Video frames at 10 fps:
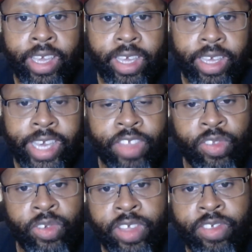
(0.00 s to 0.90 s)
He has
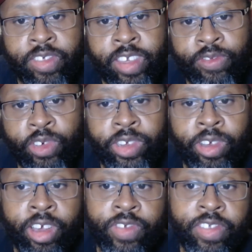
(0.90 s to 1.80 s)
264
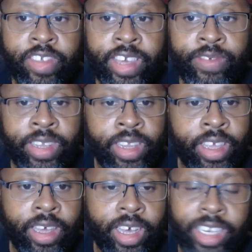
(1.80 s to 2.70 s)
yards receiving.
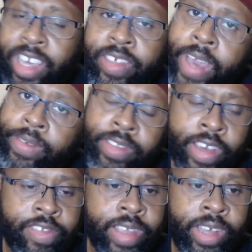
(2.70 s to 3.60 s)
Uh, doesn't have a
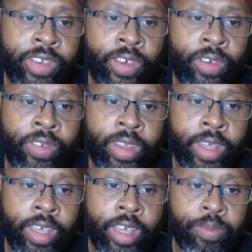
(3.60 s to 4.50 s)
touchdown though,
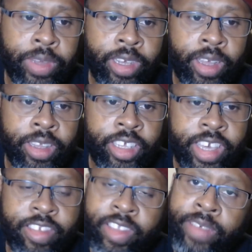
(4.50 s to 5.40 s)
but uh,
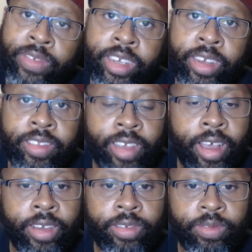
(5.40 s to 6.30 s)
he's definitely their
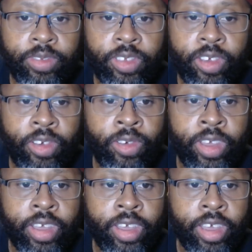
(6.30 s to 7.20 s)
top, you know,
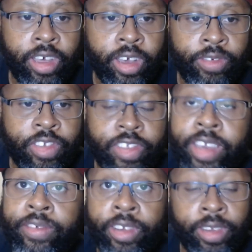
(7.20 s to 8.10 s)
uh,
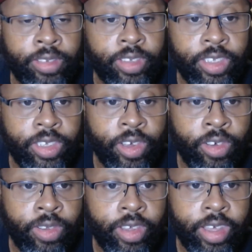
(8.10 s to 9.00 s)
receiver. You
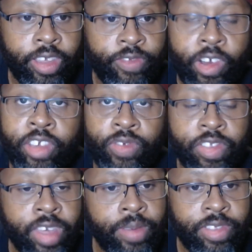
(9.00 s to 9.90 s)
know, as far as
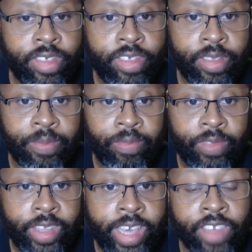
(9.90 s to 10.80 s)
receptions,
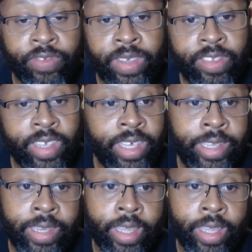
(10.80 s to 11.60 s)
he has 15.